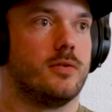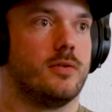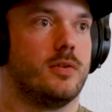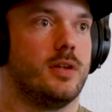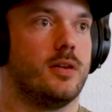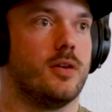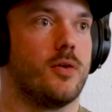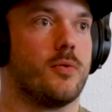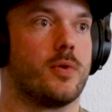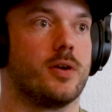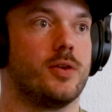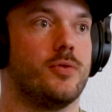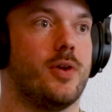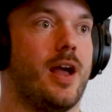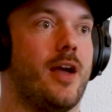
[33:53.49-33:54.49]
Where
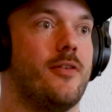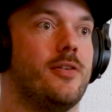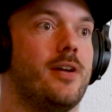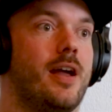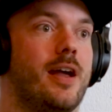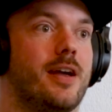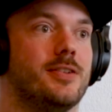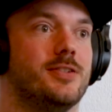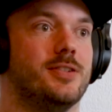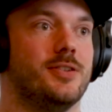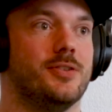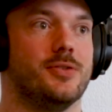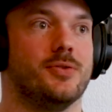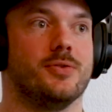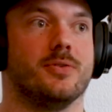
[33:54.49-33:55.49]
you haven't had
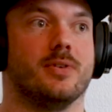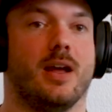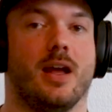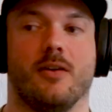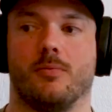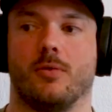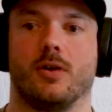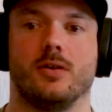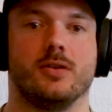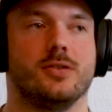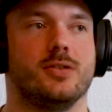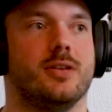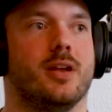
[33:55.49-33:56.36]
to have partners,